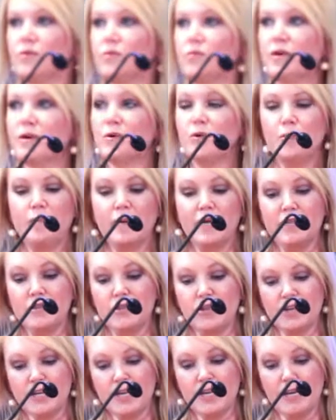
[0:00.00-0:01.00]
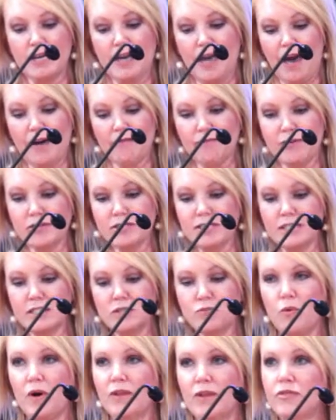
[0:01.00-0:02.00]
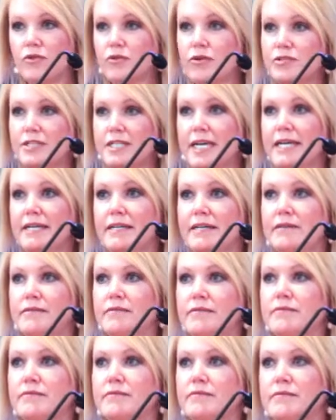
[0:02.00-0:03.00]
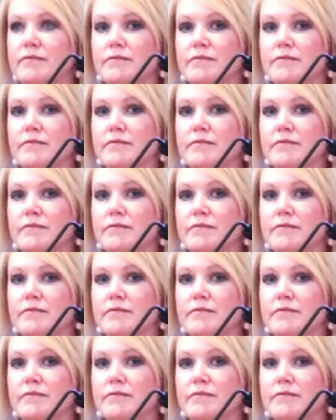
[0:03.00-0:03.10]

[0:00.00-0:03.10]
We will be looking at verses 1 through 10.